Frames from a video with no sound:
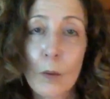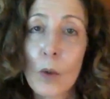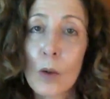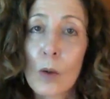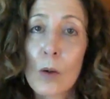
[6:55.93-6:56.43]

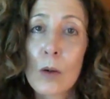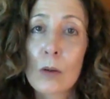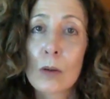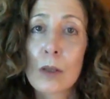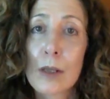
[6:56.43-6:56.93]
where
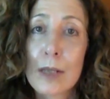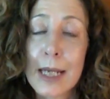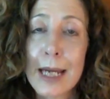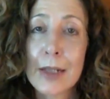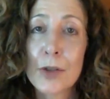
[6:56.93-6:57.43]
all
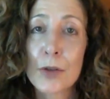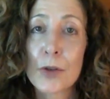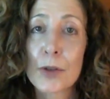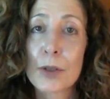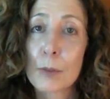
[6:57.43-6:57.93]
the
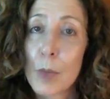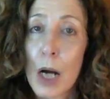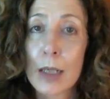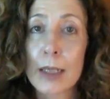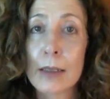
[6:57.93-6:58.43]
angels'
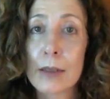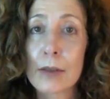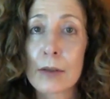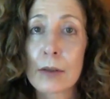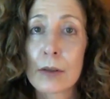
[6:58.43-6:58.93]

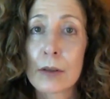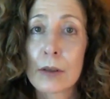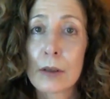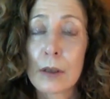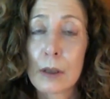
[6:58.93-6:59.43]
bodies
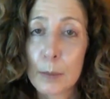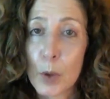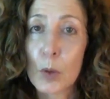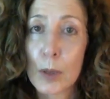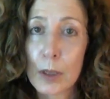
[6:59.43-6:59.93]
are
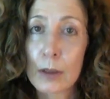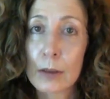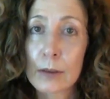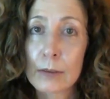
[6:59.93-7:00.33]
broken.